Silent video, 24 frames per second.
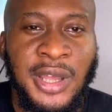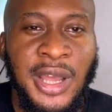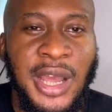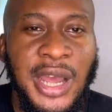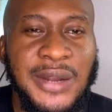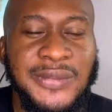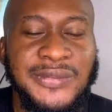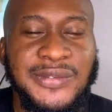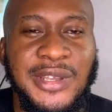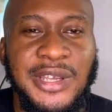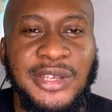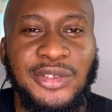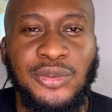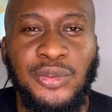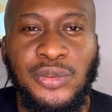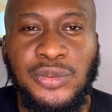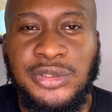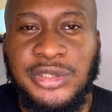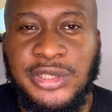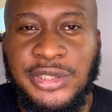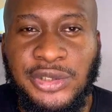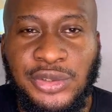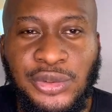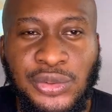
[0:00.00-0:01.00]
after
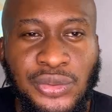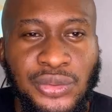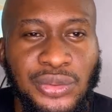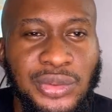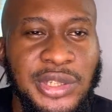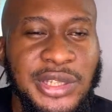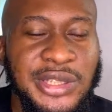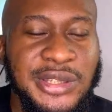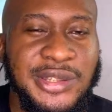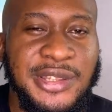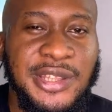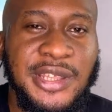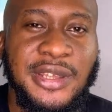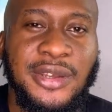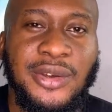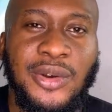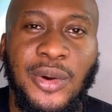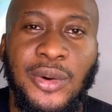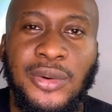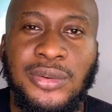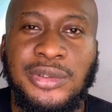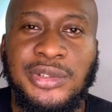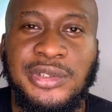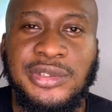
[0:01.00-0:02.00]
using you, they take
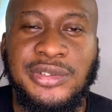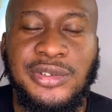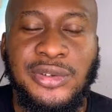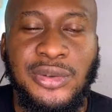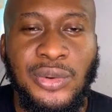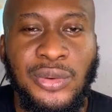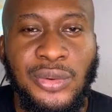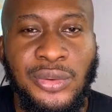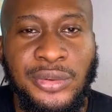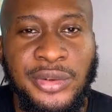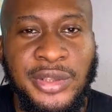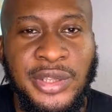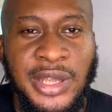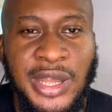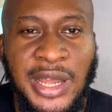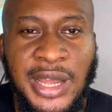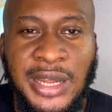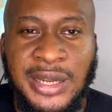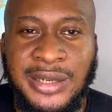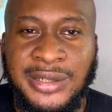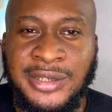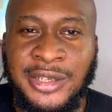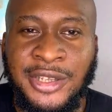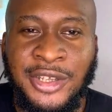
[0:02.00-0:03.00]
all this glory
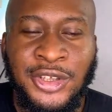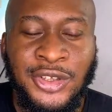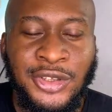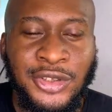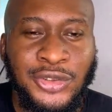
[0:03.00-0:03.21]
and